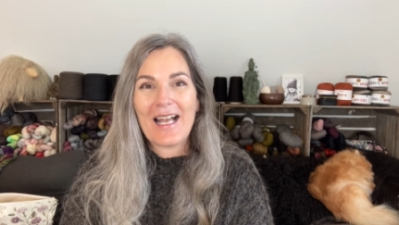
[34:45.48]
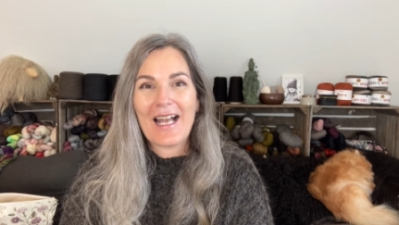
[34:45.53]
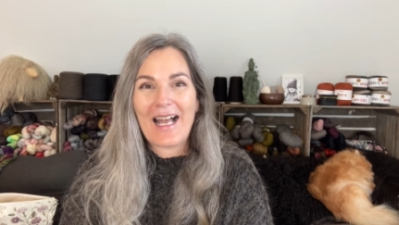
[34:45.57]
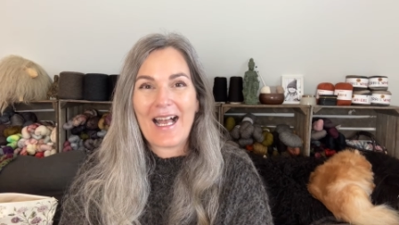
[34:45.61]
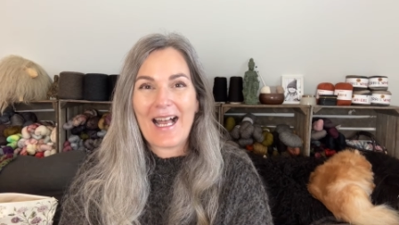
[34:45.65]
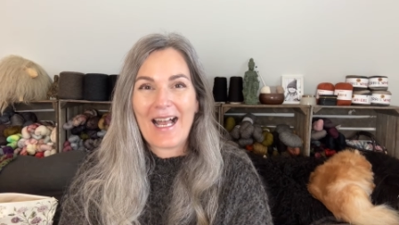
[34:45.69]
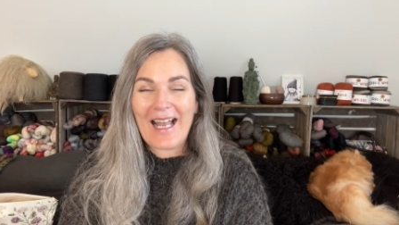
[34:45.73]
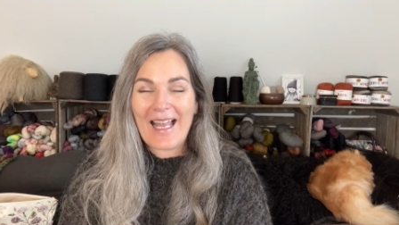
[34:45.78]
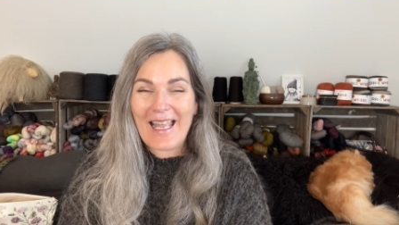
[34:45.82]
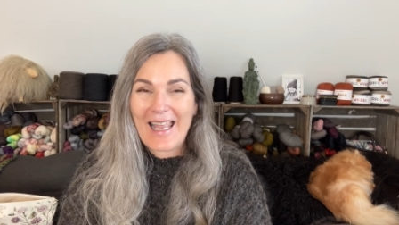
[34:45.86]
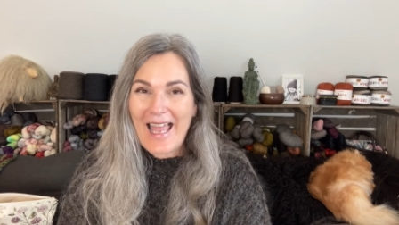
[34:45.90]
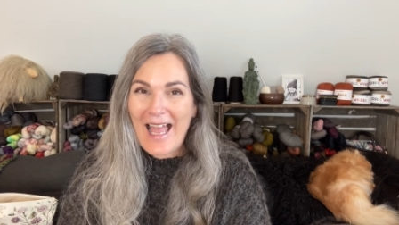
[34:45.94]

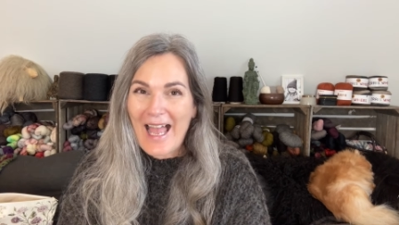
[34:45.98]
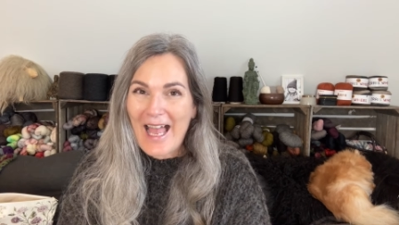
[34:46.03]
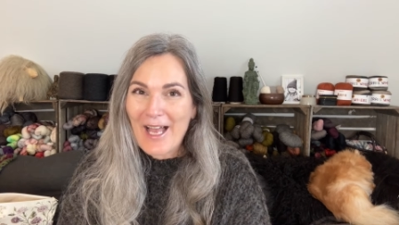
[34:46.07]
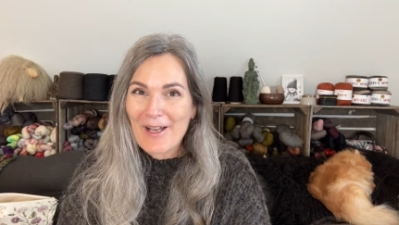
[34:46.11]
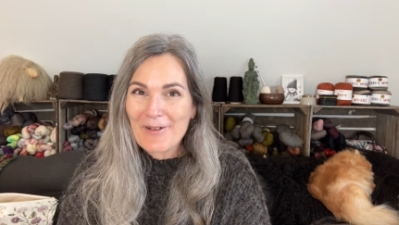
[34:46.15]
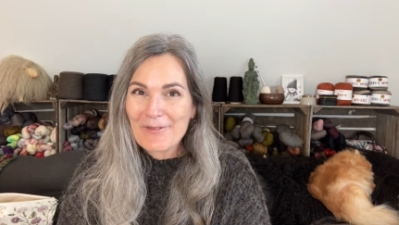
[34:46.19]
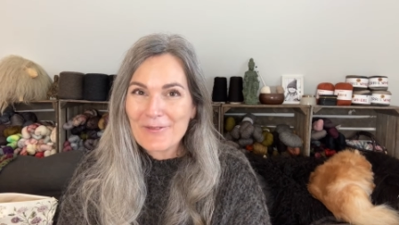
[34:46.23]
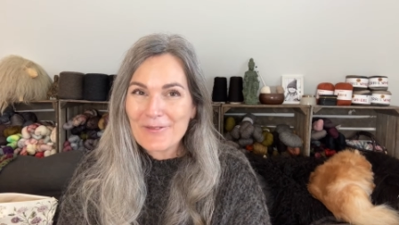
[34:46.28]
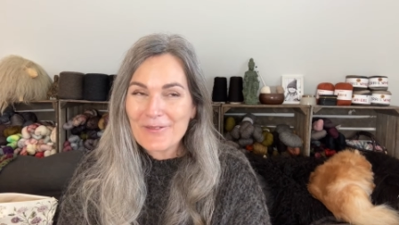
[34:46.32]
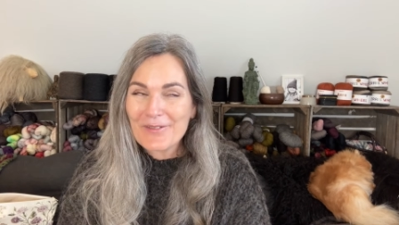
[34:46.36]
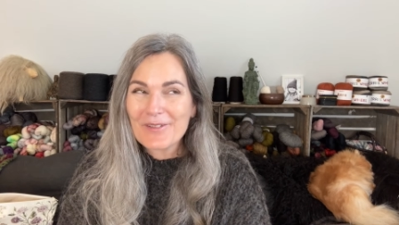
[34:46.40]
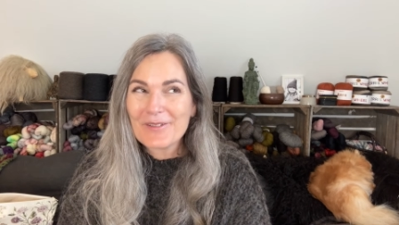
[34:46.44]
I
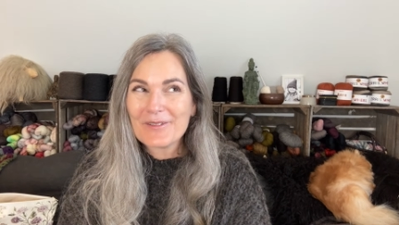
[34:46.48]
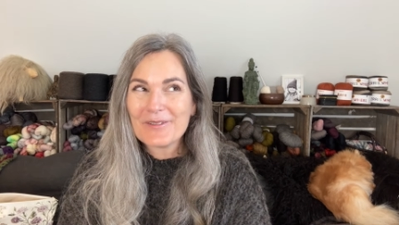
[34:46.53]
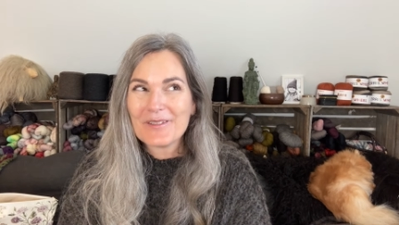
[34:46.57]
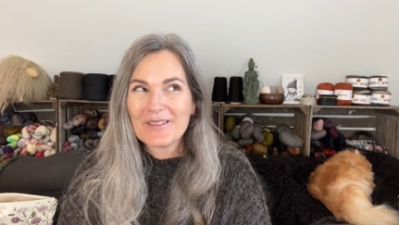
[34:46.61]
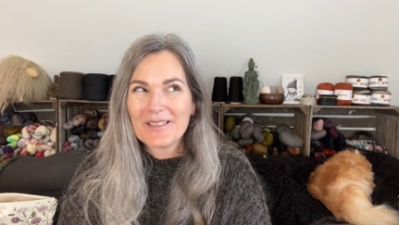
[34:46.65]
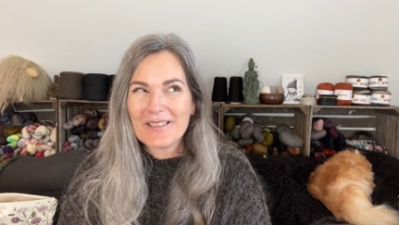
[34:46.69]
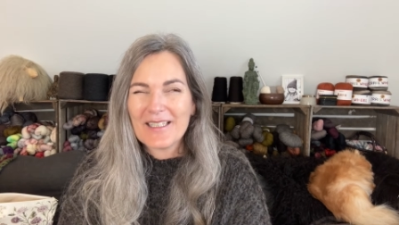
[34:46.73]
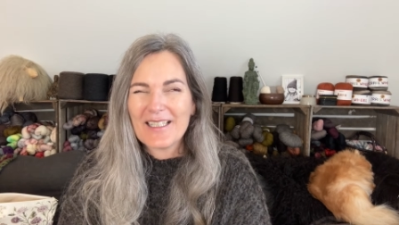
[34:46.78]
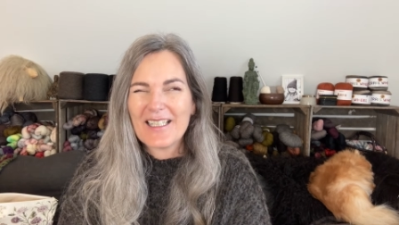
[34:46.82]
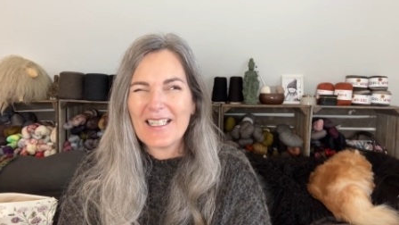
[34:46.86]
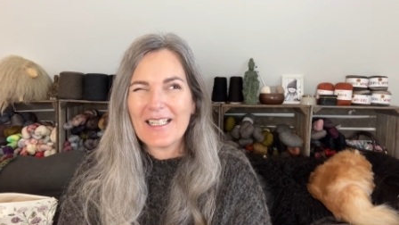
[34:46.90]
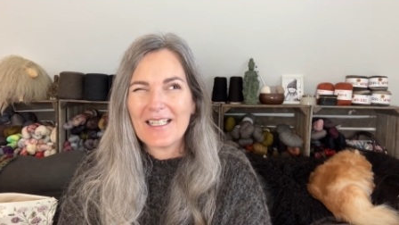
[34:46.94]
have
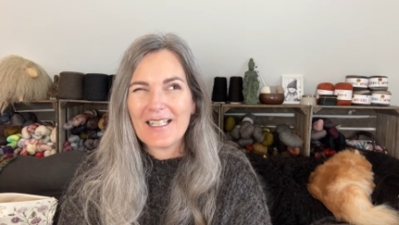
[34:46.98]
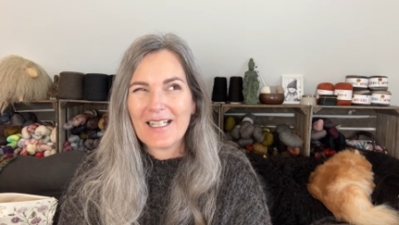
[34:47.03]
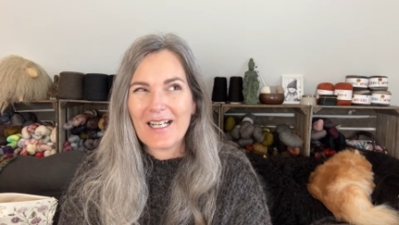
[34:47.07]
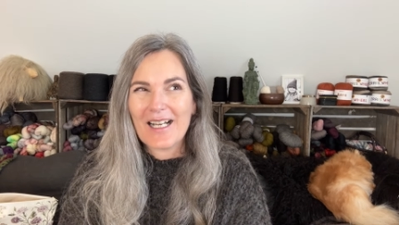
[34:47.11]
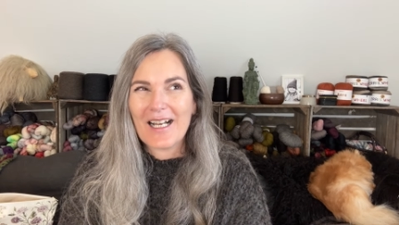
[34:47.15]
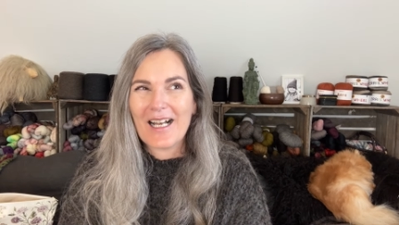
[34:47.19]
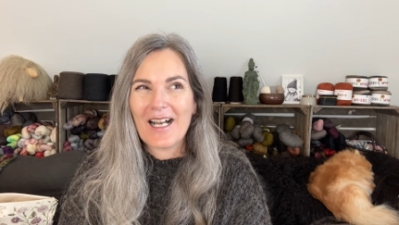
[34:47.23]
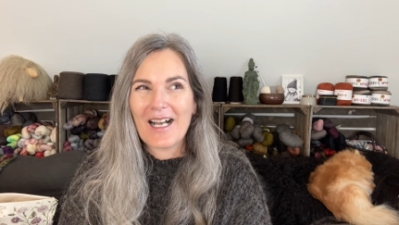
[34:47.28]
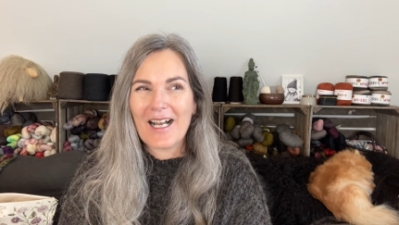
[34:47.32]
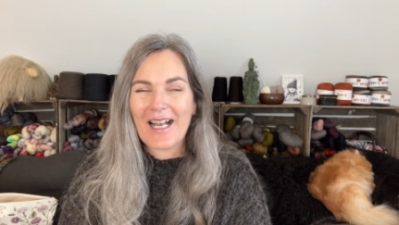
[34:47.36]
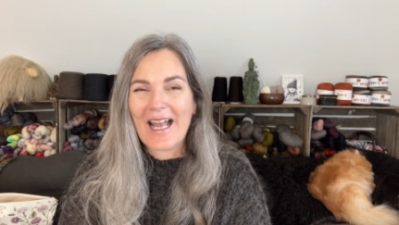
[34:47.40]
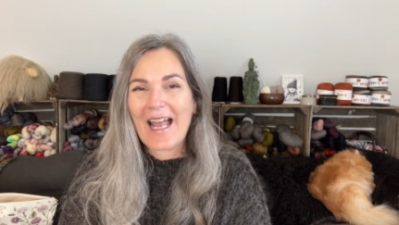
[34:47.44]

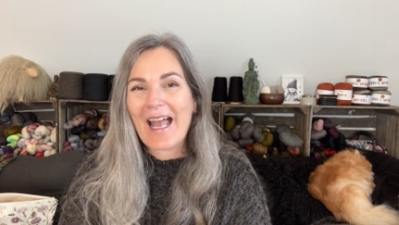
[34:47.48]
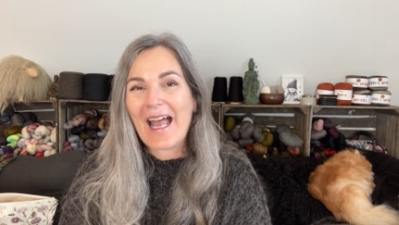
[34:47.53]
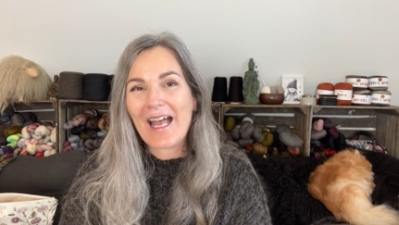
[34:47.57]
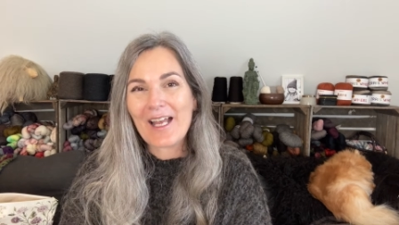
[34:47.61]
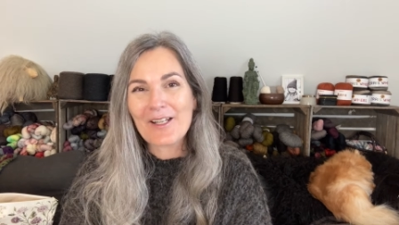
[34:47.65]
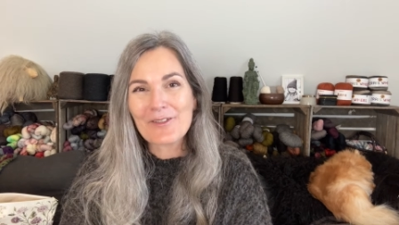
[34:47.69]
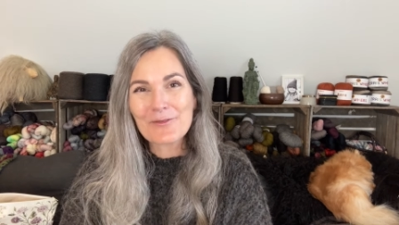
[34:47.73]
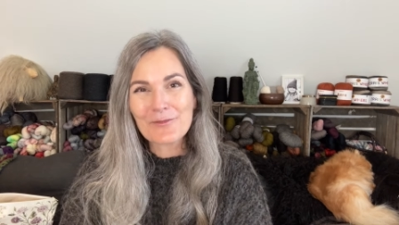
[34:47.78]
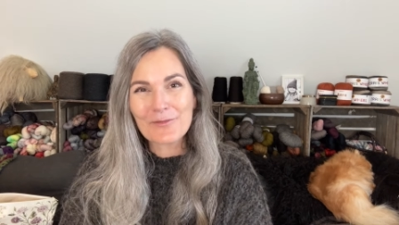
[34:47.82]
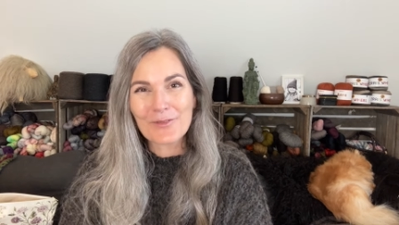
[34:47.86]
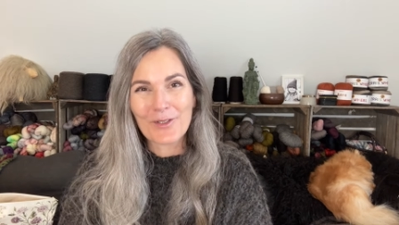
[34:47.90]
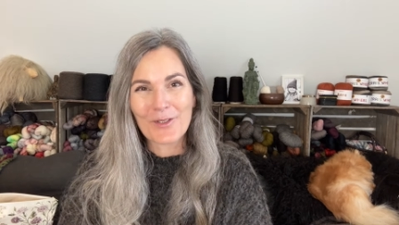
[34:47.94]
a
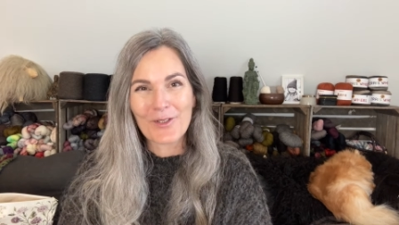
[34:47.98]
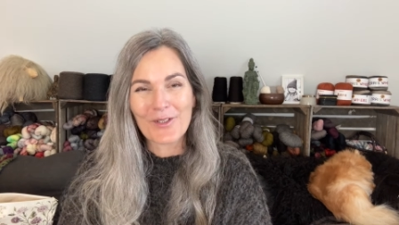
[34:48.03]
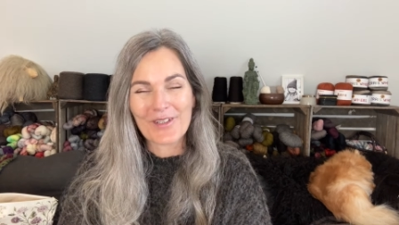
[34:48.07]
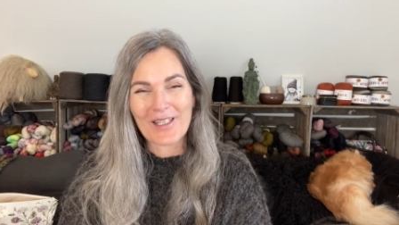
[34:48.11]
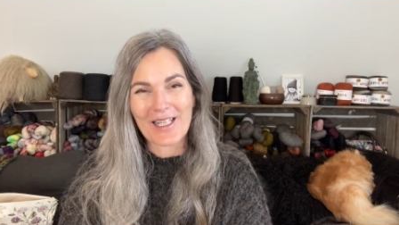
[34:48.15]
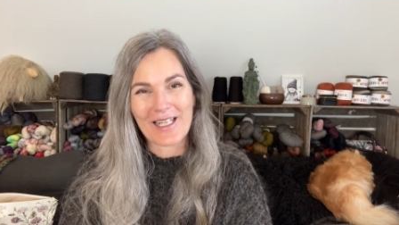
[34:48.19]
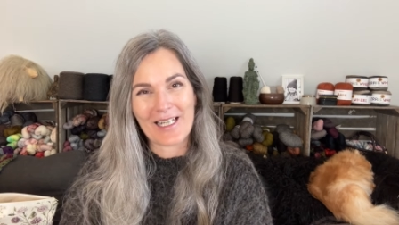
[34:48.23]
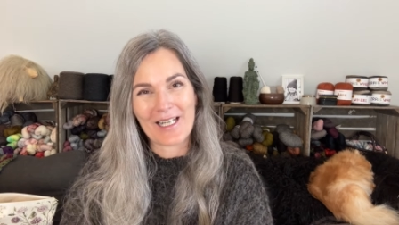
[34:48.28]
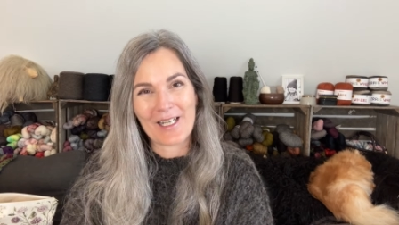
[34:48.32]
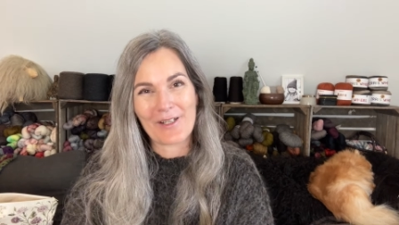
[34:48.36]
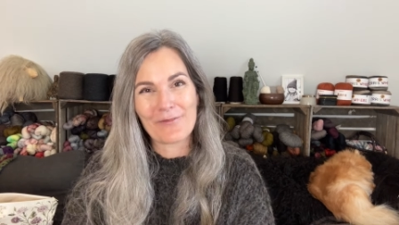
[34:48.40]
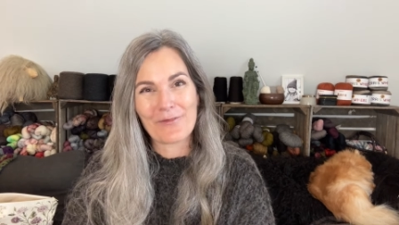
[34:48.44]
handful
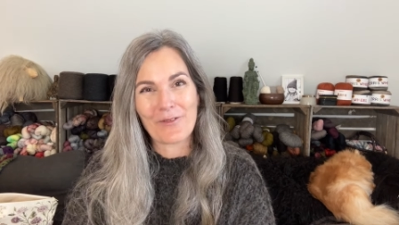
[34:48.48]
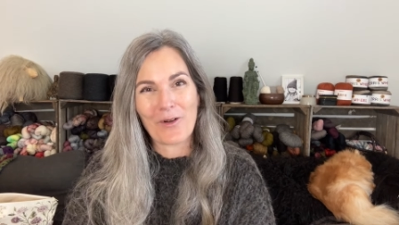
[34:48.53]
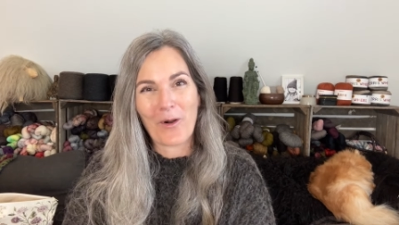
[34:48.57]
that have